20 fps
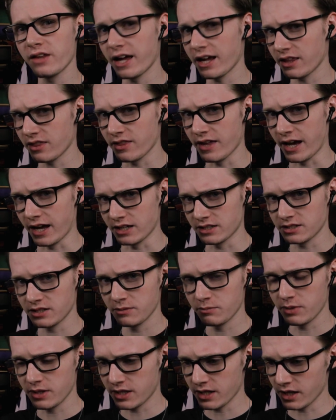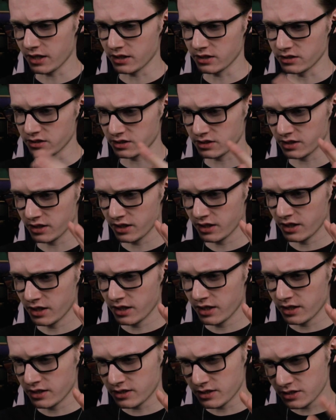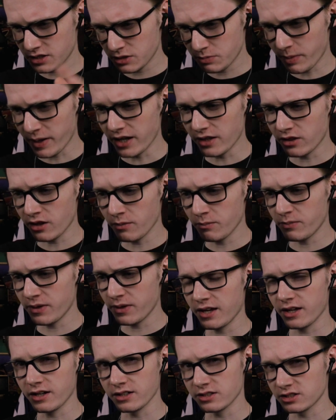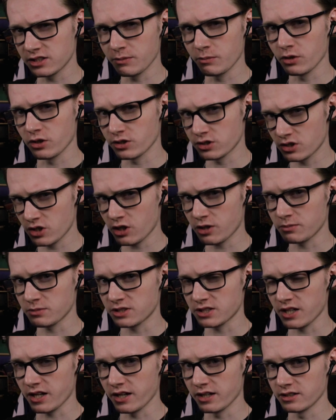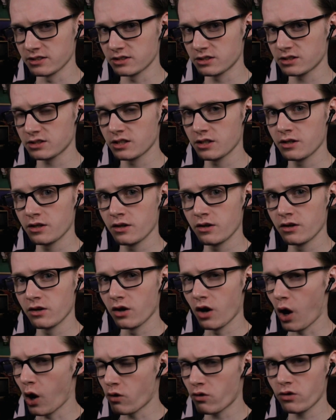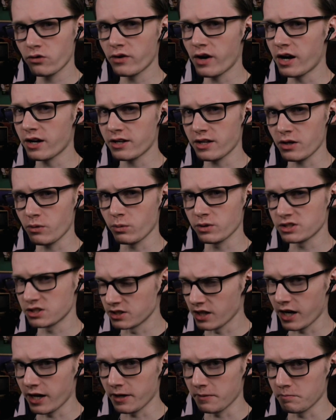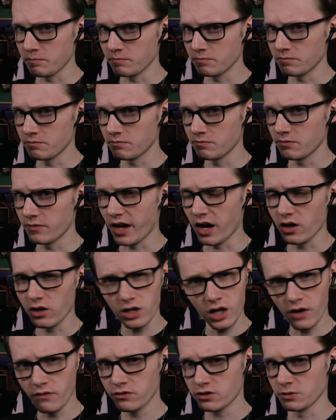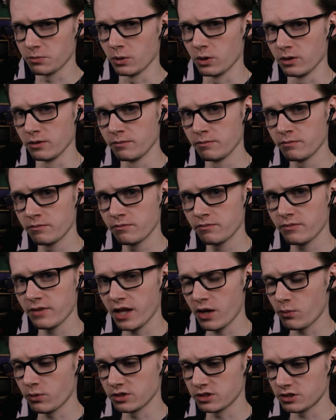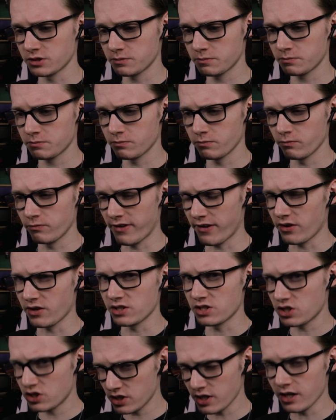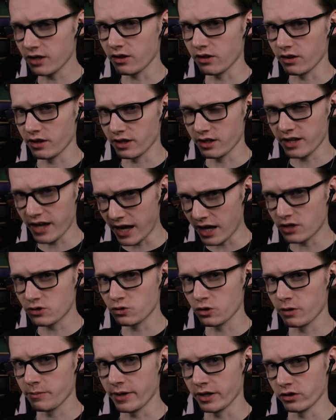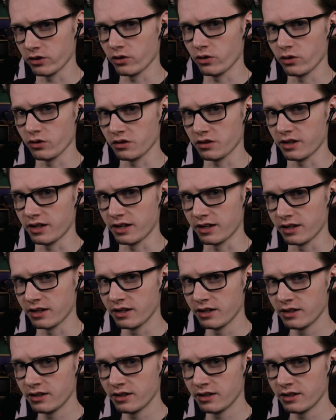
like that because despite them in a similar circumstance, Araragi was not uncomfortable. He was very chill and casual about the whole thing.